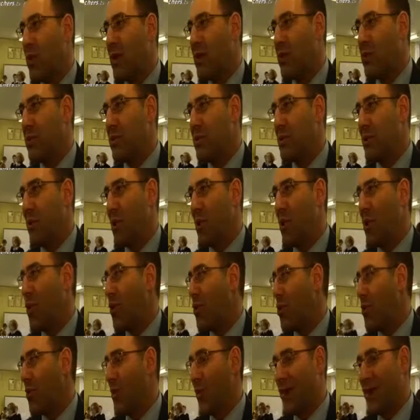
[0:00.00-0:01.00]
We will
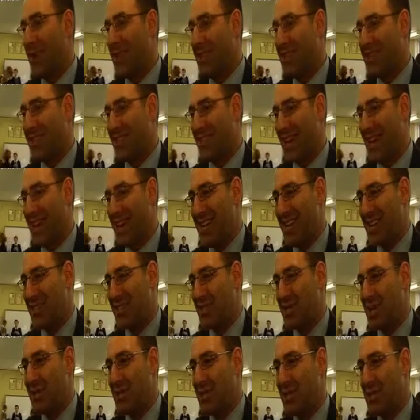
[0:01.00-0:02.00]
always
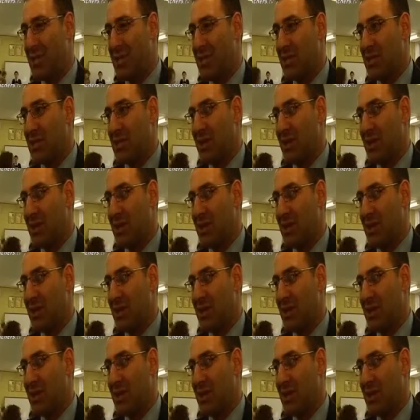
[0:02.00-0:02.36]
challenge those gender